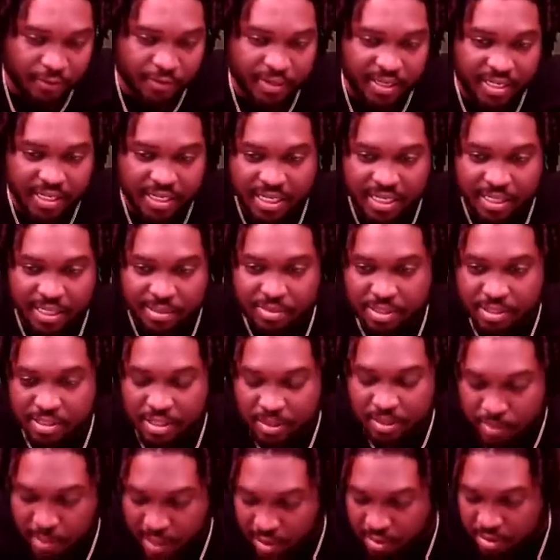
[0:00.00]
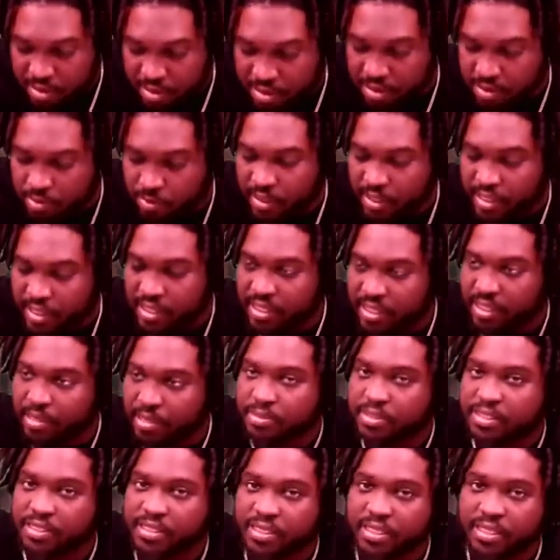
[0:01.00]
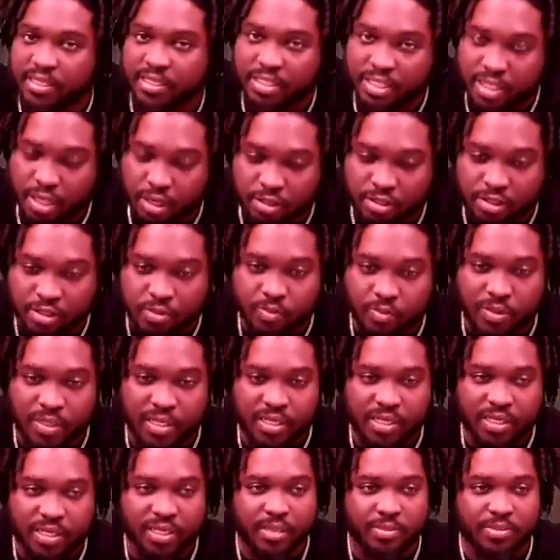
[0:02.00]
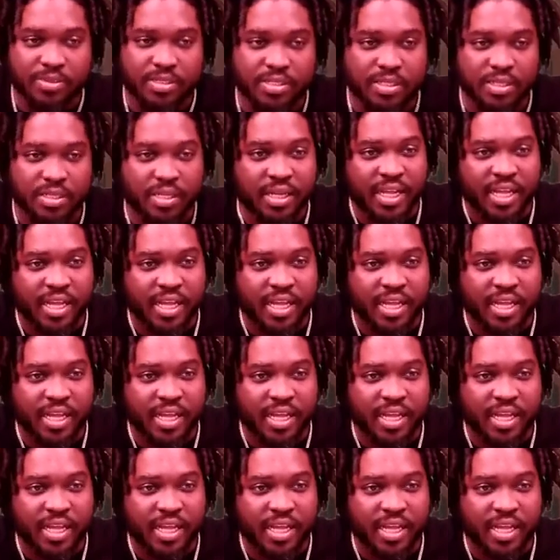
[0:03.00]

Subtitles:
when it comes to spouses, when it comes to church, when it comes to